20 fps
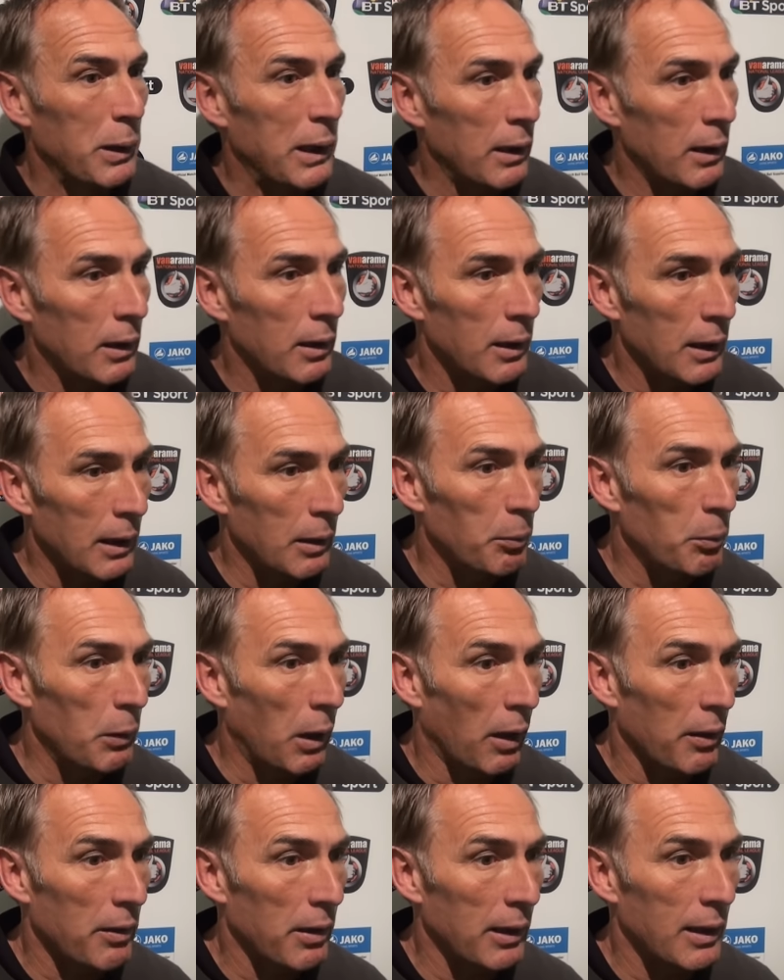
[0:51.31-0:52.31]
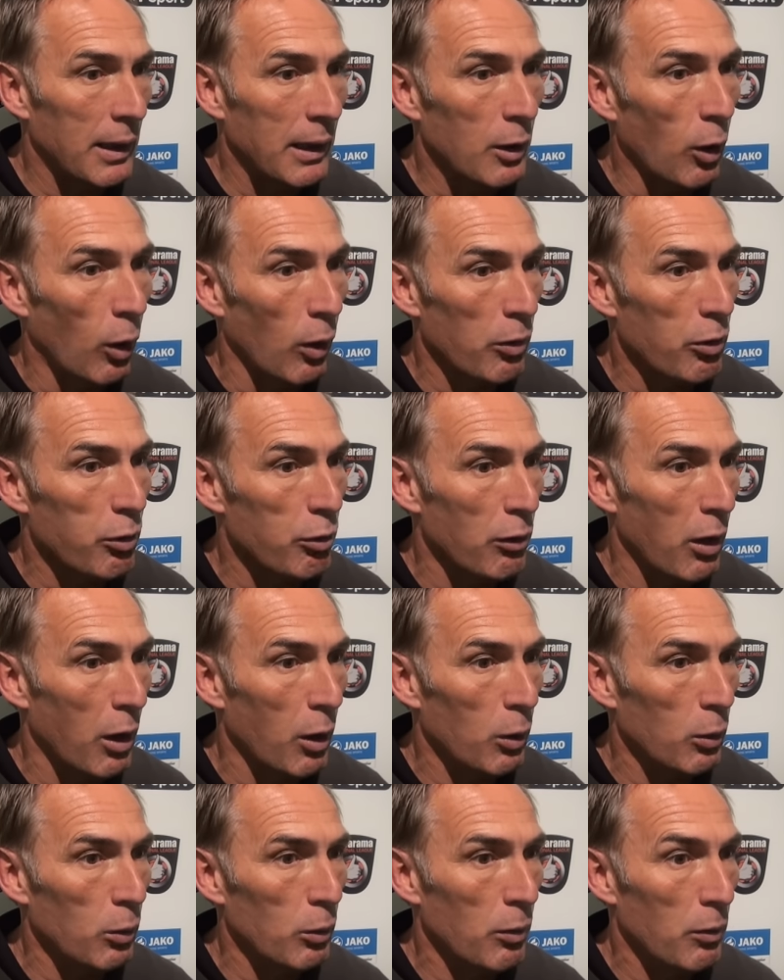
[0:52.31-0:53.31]
I think he got a
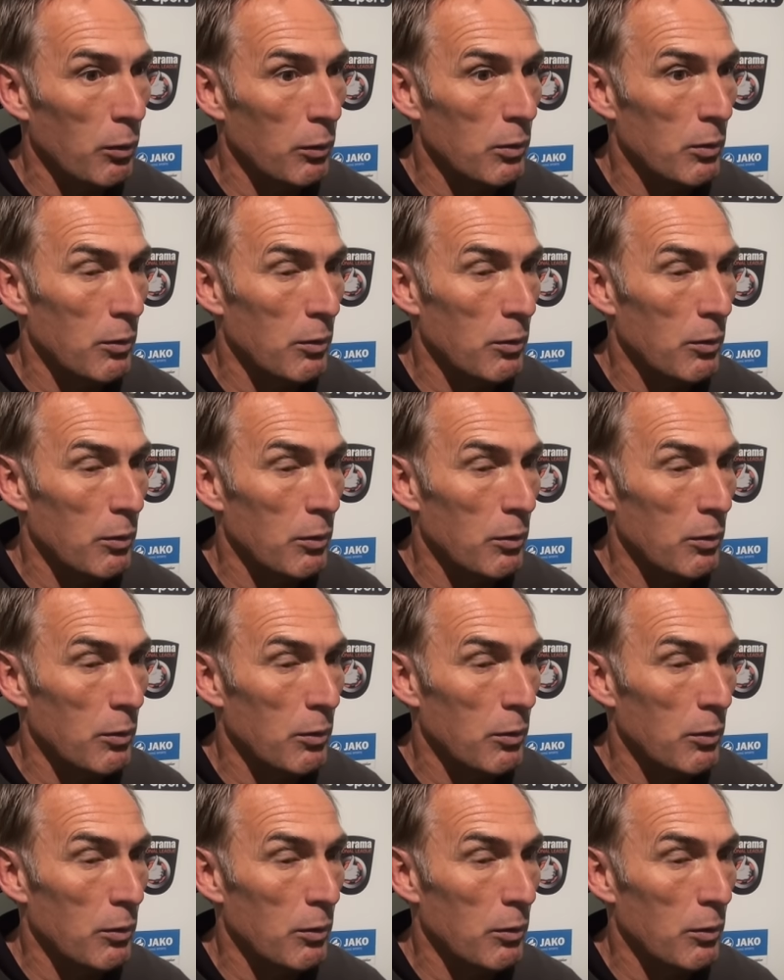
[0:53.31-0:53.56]
throw,